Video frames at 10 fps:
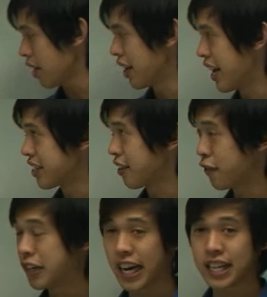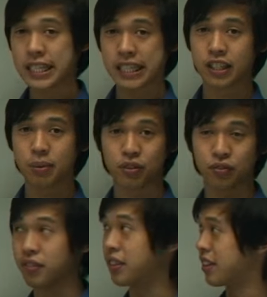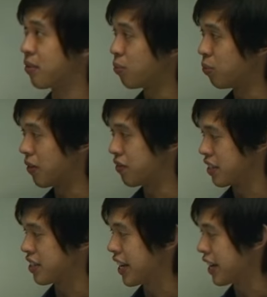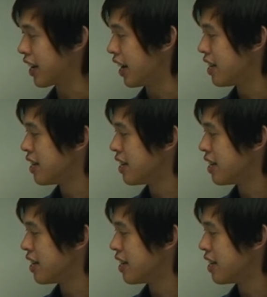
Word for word: Now, sulfuric acid, in terms of what we've just said here,